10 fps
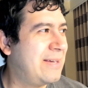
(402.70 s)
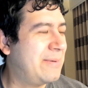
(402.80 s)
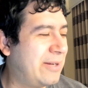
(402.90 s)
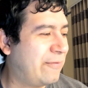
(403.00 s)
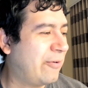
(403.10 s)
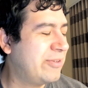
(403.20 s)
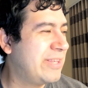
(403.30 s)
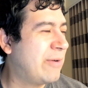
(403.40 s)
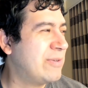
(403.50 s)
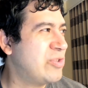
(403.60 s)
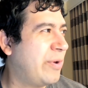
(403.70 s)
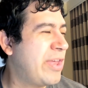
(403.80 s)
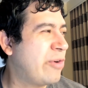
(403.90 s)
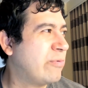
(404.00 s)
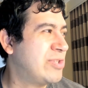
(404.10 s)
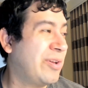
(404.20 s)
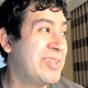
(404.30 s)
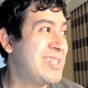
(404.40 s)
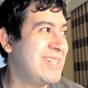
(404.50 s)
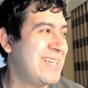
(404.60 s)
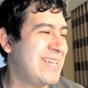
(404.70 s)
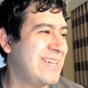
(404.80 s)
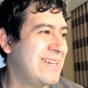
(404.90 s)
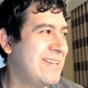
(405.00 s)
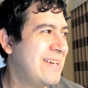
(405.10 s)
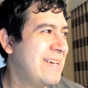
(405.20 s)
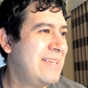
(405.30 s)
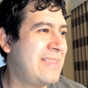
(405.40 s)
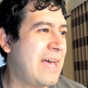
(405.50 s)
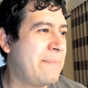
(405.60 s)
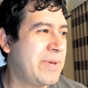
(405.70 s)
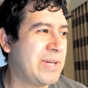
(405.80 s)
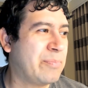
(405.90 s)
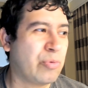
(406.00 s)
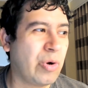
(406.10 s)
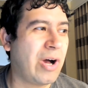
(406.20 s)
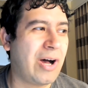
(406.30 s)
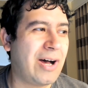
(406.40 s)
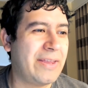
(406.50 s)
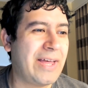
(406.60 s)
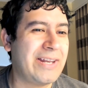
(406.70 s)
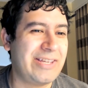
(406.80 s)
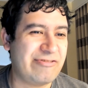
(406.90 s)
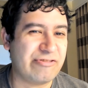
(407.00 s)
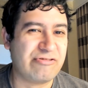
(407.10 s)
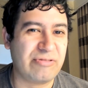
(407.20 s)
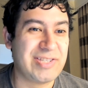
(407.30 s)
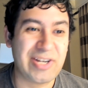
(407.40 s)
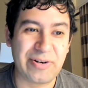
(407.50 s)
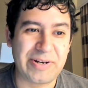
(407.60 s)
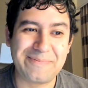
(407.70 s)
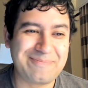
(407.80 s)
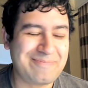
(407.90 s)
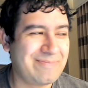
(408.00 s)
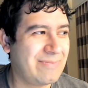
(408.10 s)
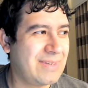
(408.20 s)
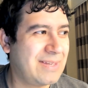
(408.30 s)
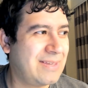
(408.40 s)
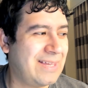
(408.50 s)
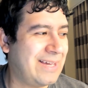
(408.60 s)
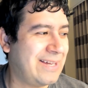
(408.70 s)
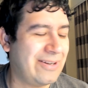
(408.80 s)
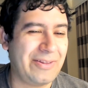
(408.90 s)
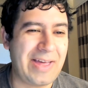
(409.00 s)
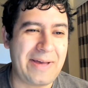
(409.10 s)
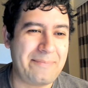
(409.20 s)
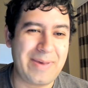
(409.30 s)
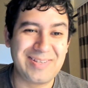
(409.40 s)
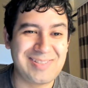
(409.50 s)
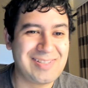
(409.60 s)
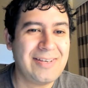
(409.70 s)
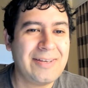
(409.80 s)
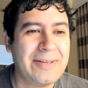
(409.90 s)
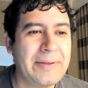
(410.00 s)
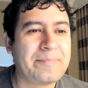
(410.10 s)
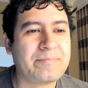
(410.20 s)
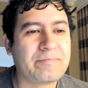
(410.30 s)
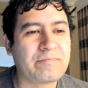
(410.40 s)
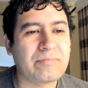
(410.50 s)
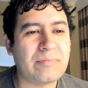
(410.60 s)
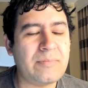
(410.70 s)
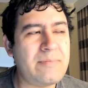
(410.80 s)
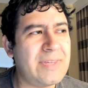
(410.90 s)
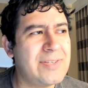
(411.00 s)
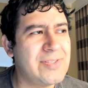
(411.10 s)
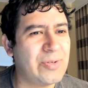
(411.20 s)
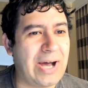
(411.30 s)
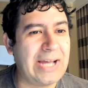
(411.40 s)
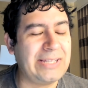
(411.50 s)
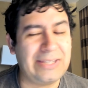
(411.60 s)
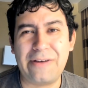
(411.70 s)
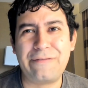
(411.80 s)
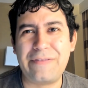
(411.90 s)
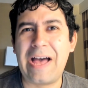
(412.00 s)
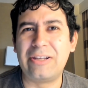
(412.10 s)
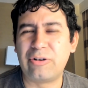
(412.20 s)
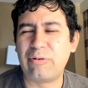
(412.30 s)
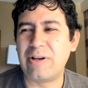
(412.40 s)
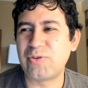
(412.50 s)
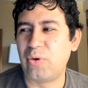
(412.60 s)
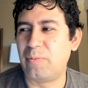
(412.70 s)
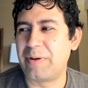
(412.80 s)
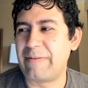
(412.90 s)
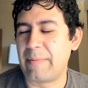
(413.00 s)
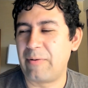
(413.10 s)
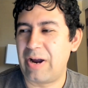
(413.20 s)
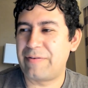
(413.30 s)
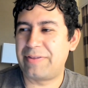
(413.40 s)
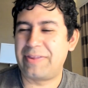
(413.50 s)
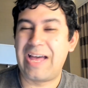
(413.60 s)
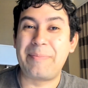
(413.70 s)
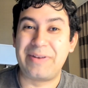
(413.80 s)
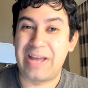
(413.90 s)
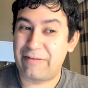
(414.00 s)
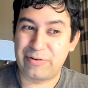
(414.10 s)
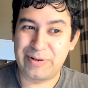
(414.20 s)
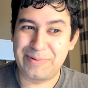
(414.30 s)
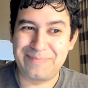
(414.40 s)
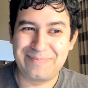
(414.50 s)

Unfortunately, that was the one that resulted in that big brouhaha that injured Troy Terry and all that mess. So I love that lacrosse goal, but I remember everything that happened after it.